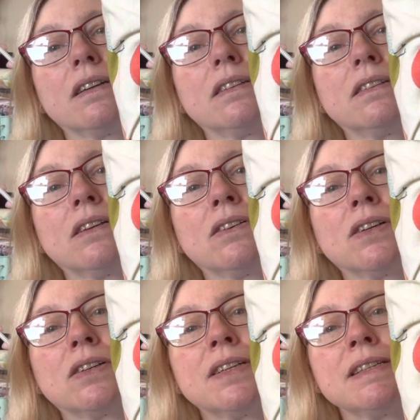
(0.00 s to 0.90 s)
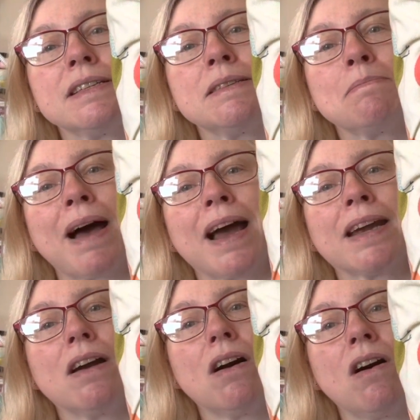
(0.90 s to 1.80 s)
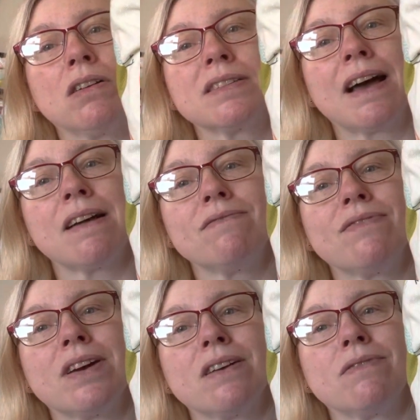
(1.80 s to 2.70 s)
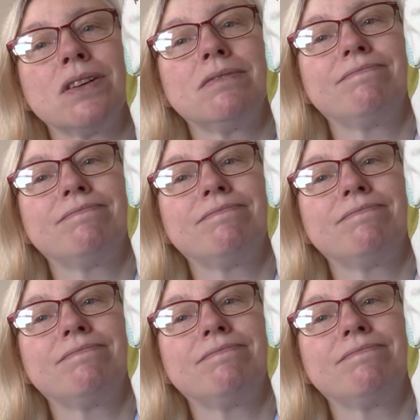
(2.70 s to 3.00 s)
So it is my all-time favourite.